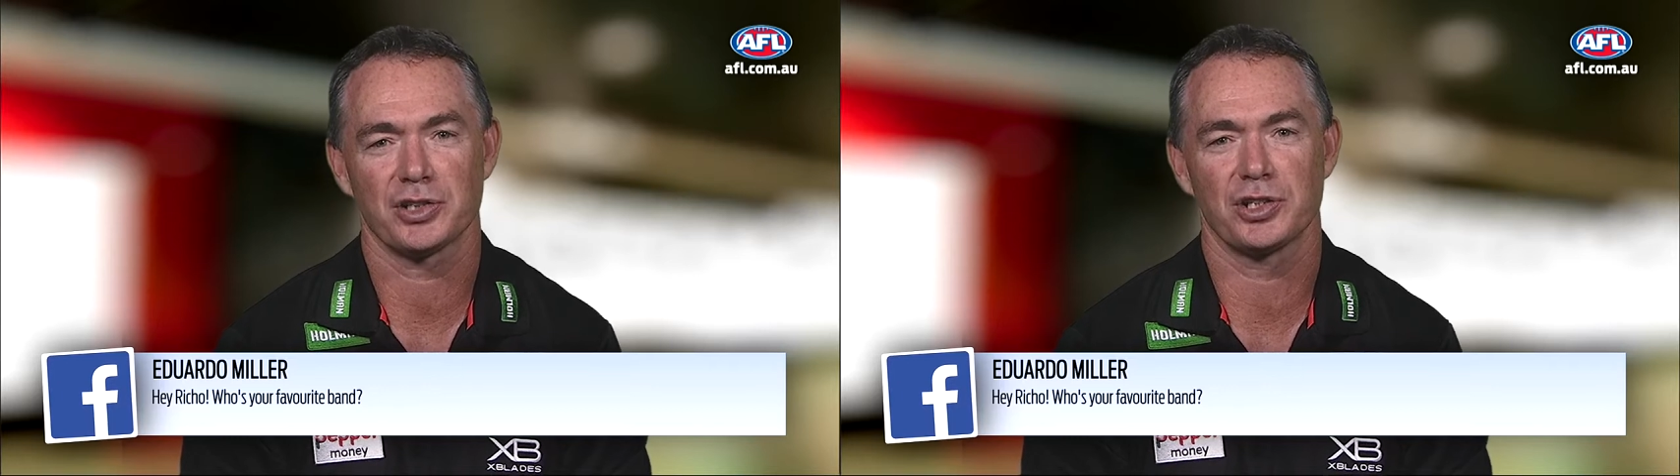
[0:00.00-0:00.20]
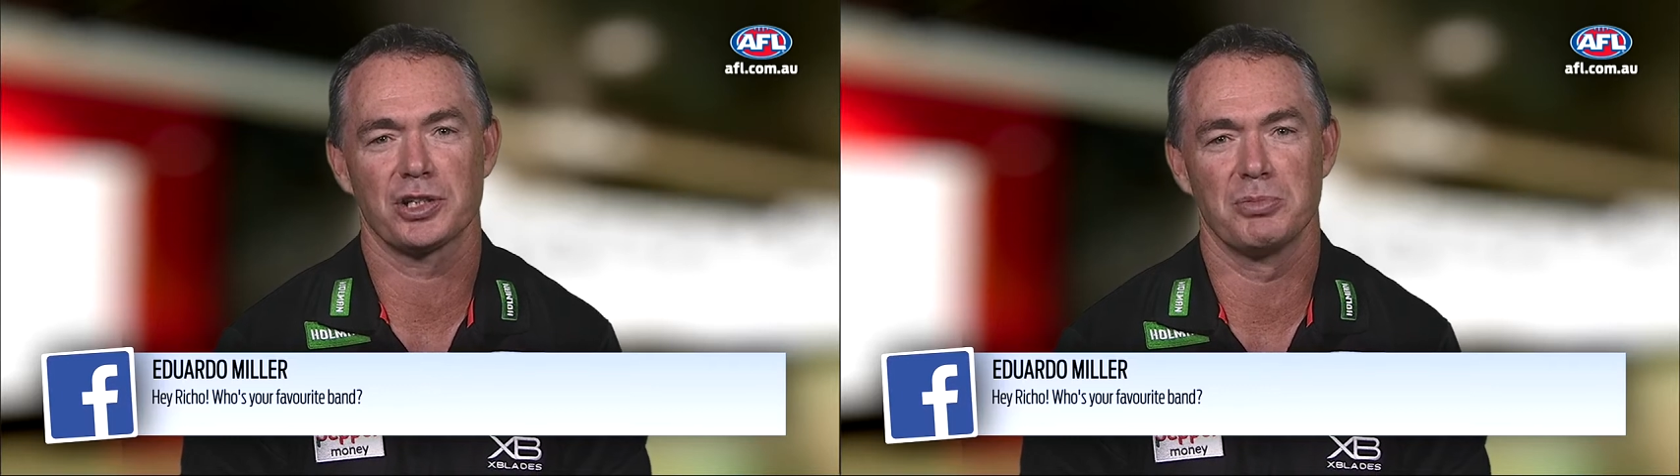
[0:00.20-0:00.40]

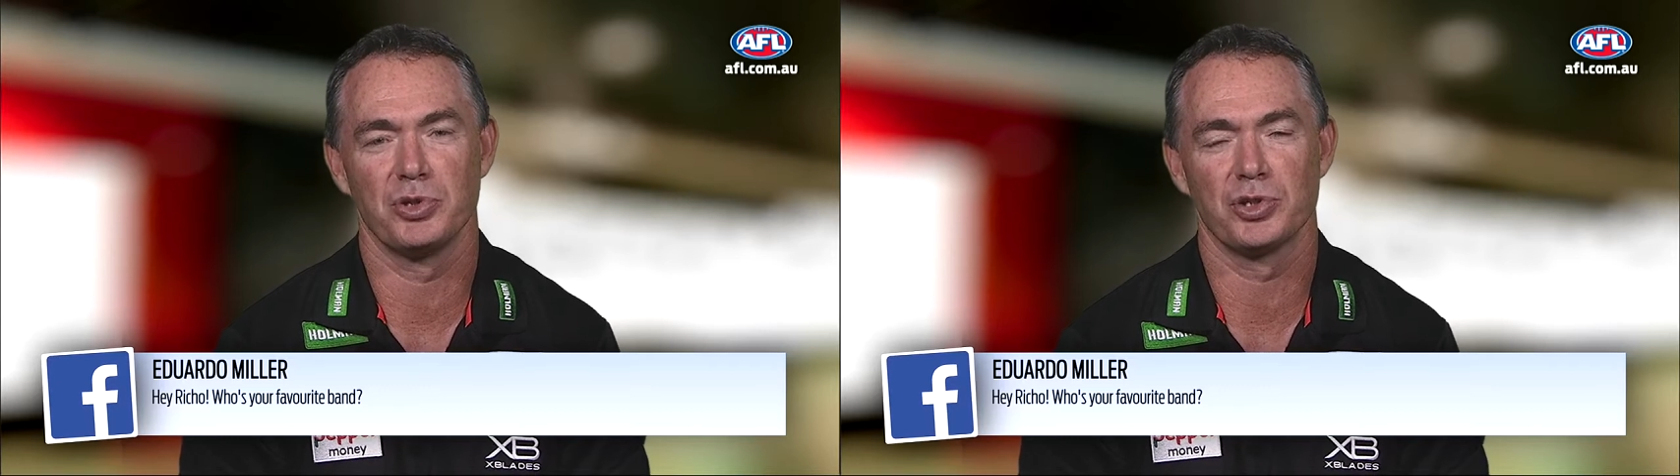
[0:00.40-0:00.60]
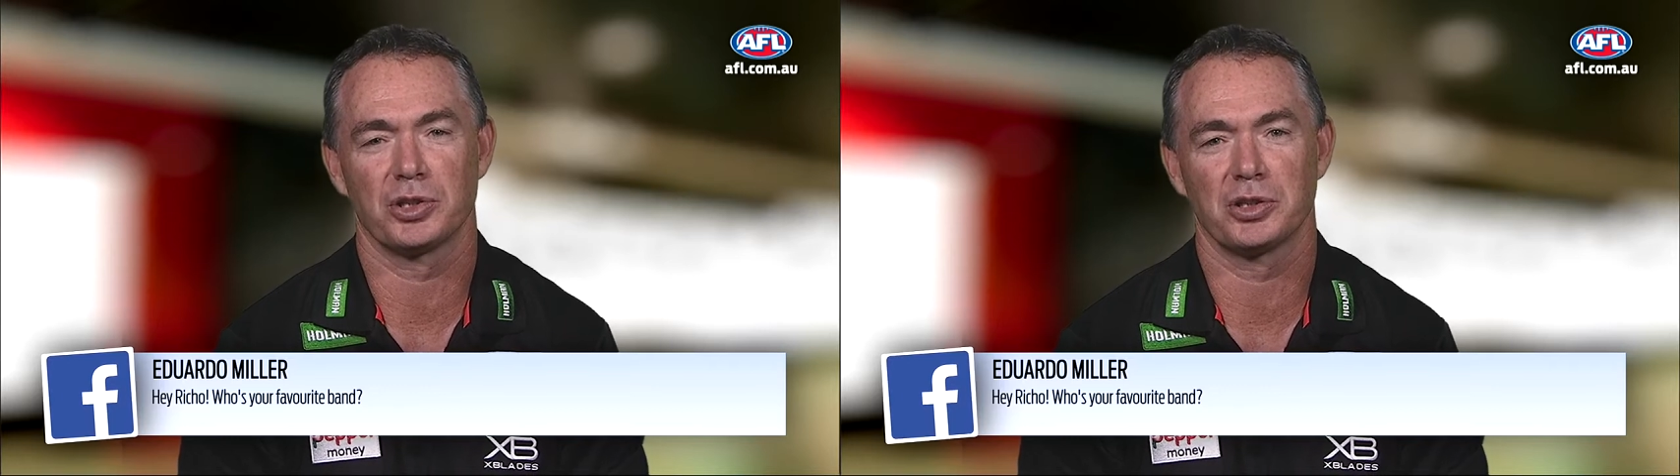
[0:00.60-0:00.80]
is the
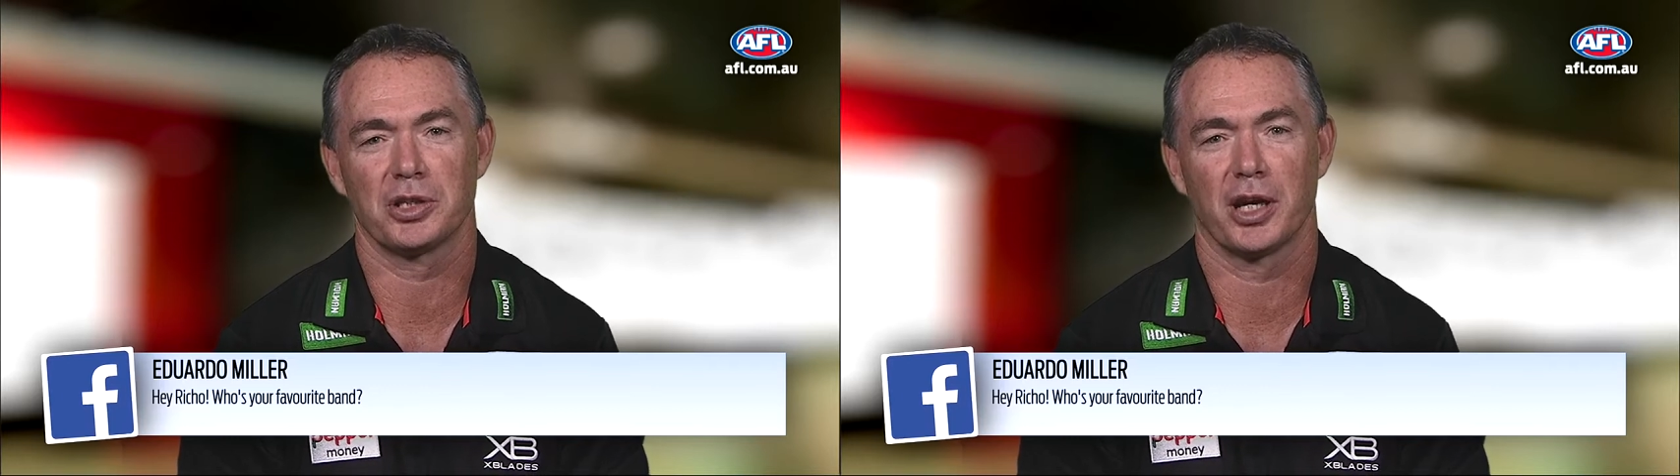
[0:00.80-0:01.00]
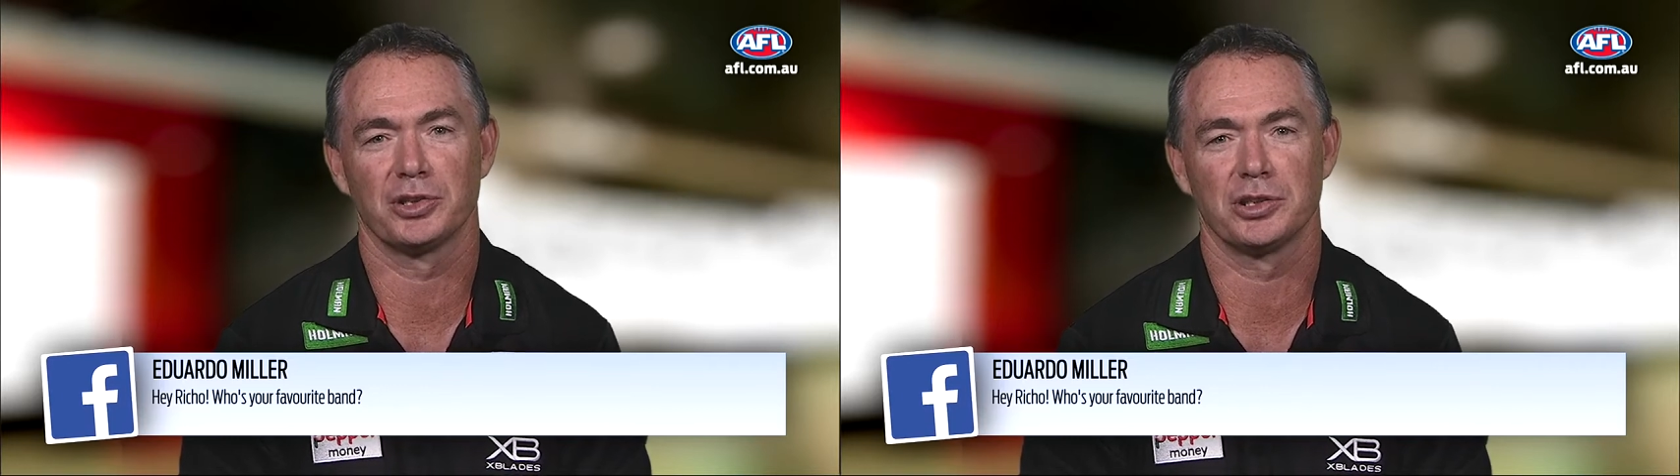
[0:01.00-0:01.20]
music that
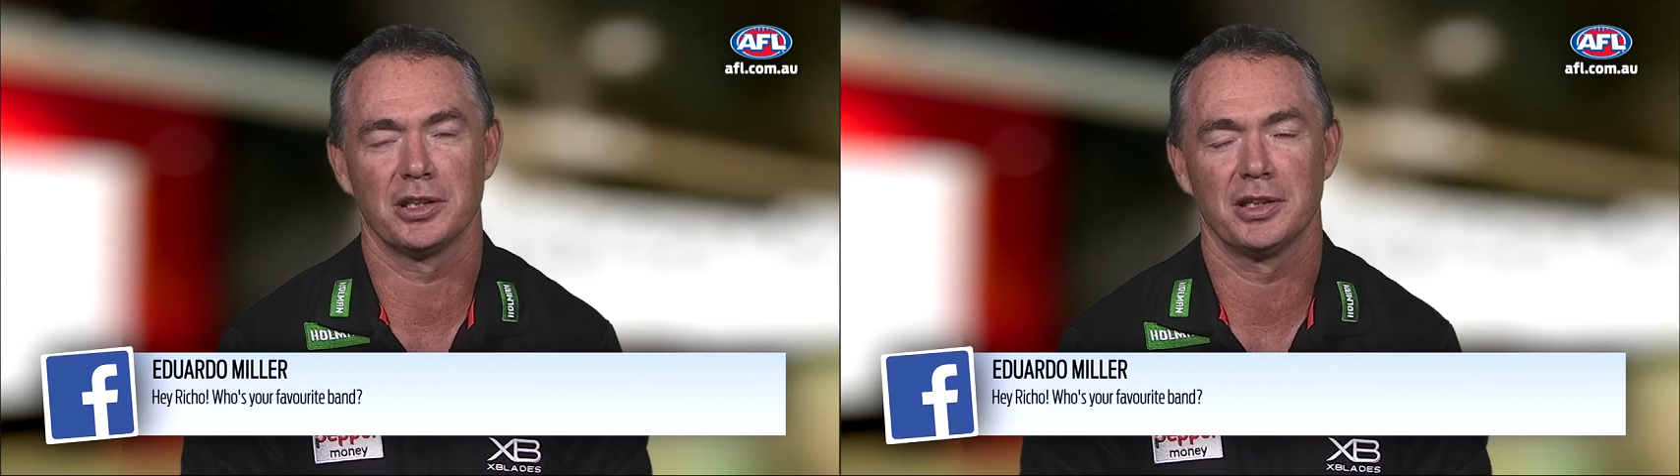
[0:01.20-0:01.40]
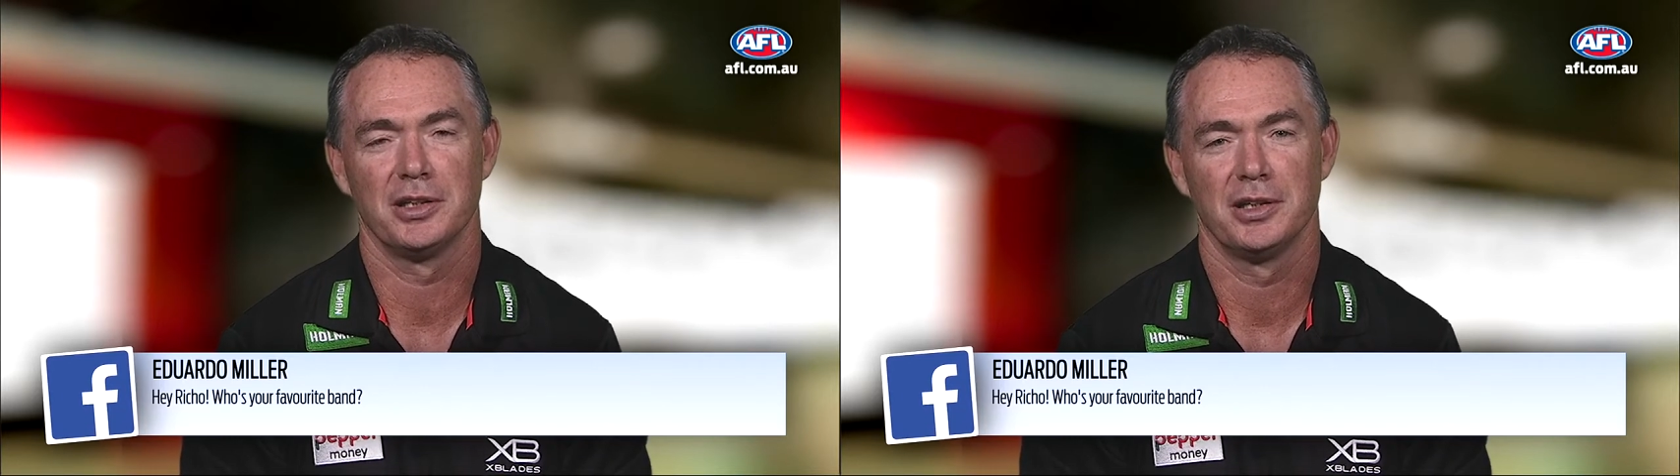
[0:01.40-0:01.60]
goes in the